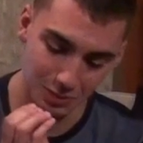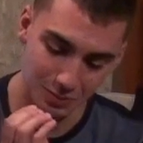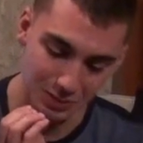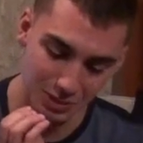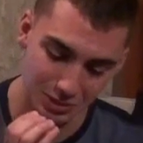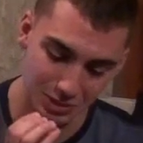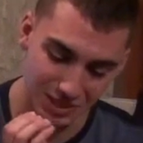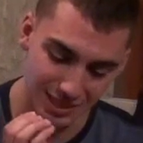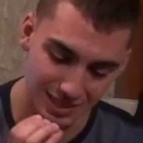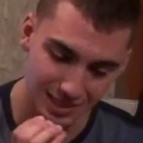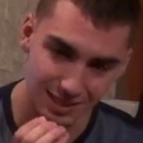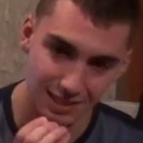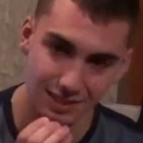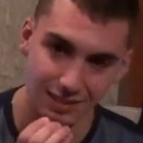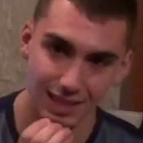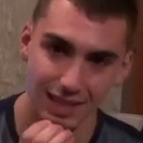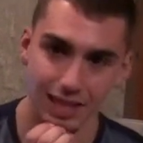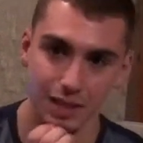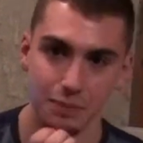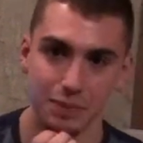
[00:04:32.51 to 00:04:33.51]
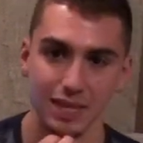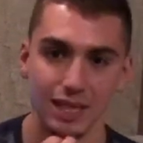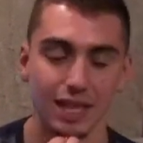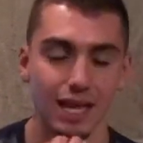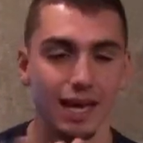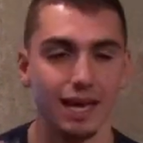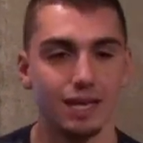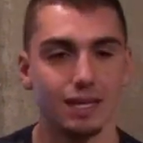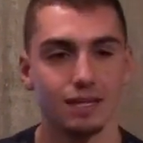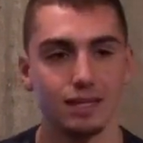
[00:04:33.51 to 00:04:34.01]
doing music, it'd be
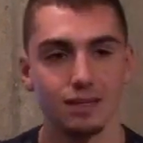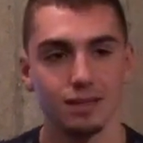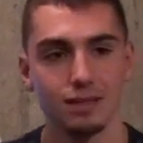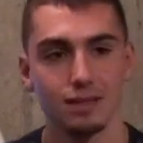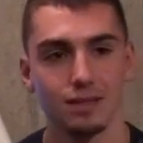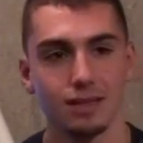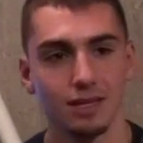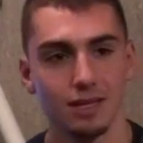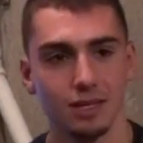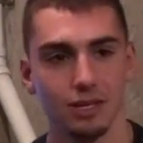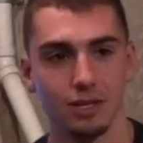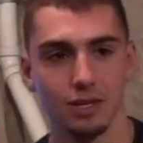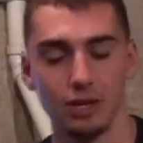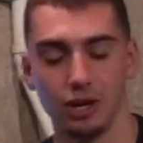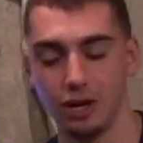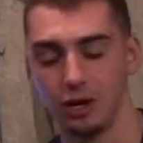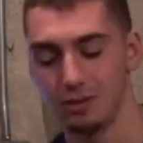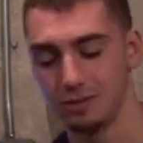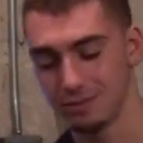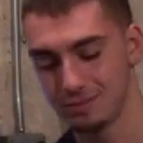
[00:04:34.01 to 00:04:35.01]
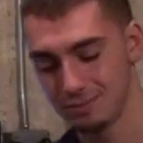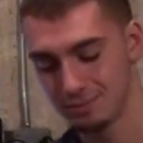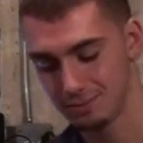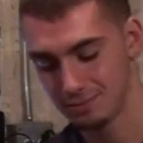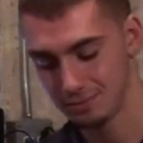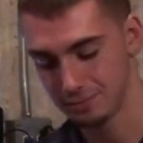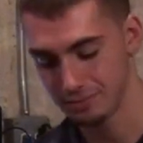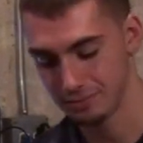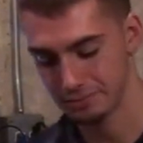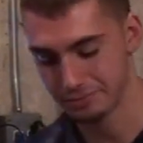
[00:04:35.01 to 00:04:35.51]
like, you know,
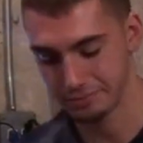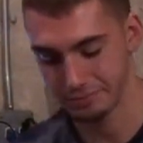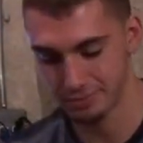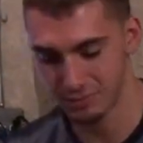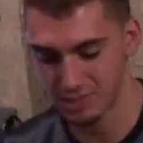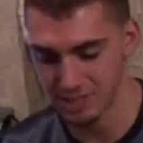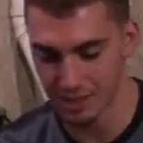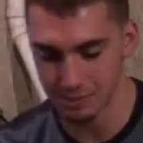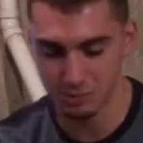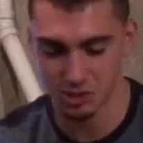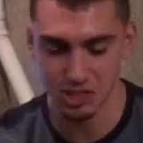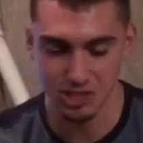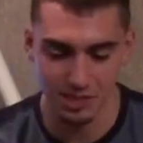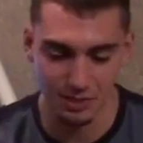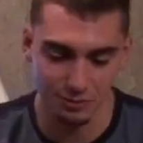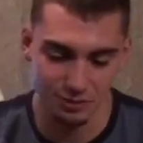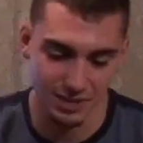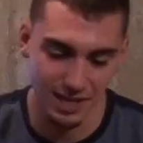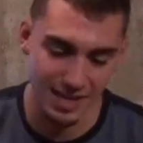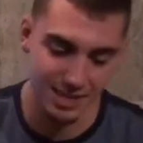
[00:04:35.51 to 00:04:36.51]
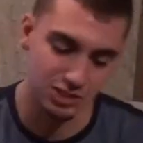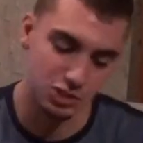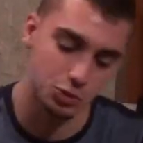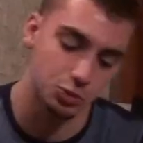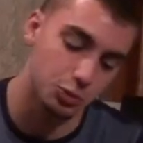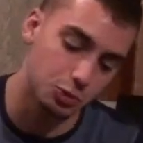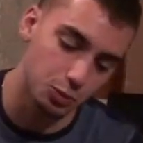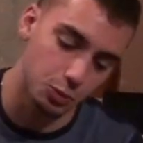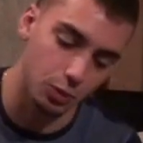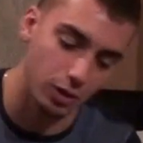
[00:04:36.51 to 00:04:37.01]
same shit, different day,
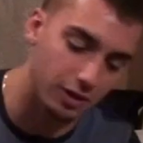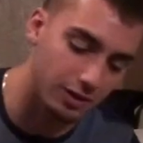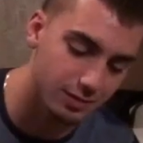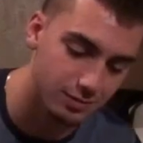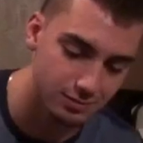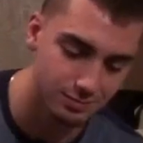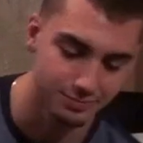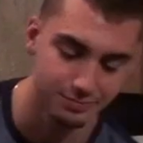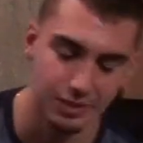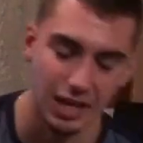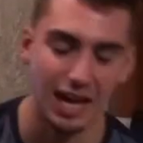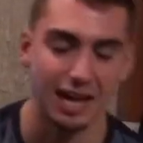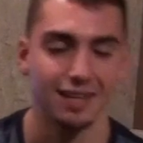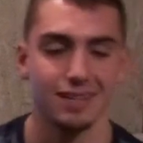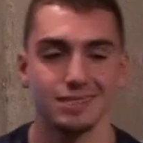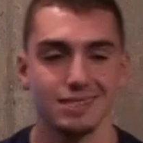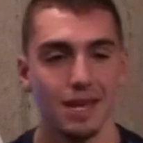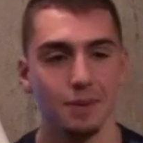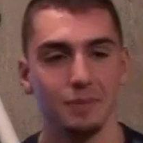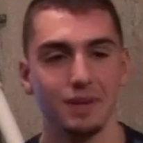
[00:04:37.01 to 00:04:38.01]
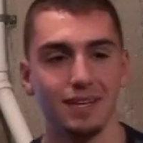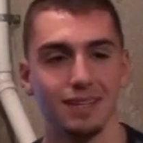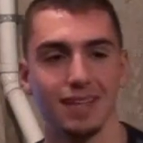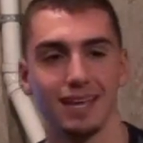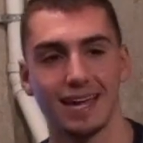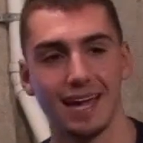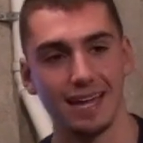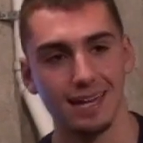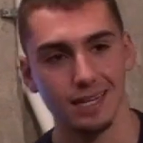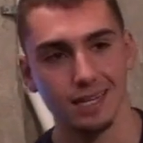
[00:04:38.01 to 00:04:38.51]
school, work. Nah, it's not me.
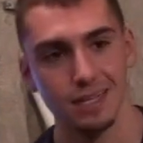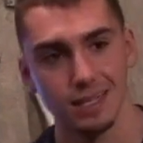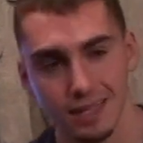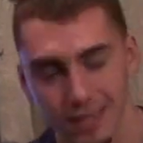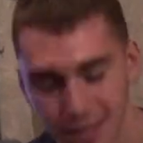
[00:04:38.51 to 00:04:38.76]
Like, I need,